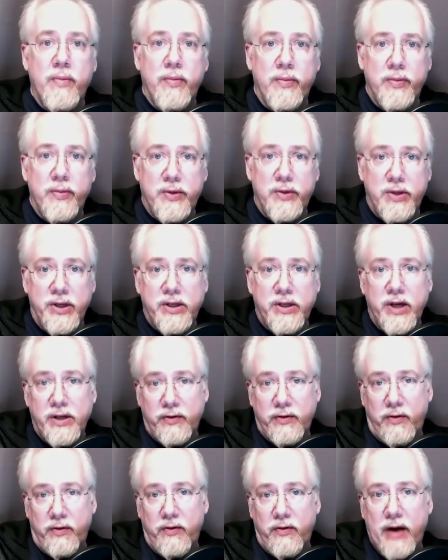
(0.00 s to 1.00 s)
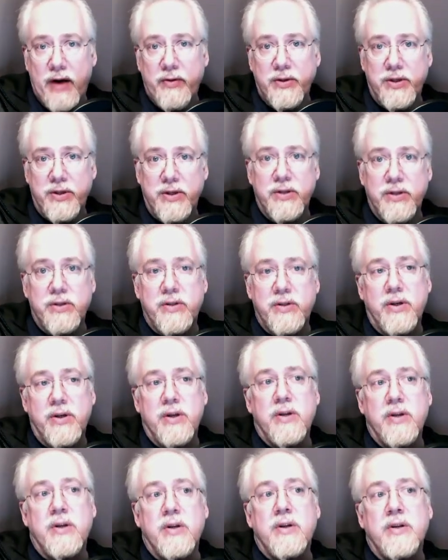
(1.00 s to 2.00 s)
successful viruses
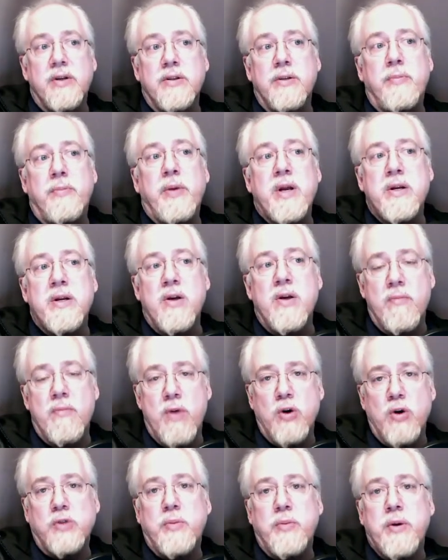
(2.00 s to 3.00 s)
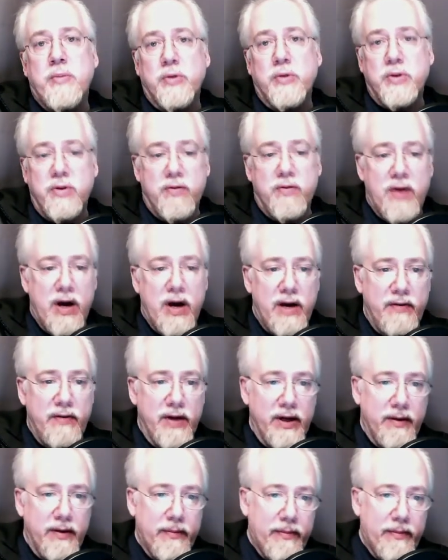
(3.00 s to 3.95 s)
depend on most people surviving.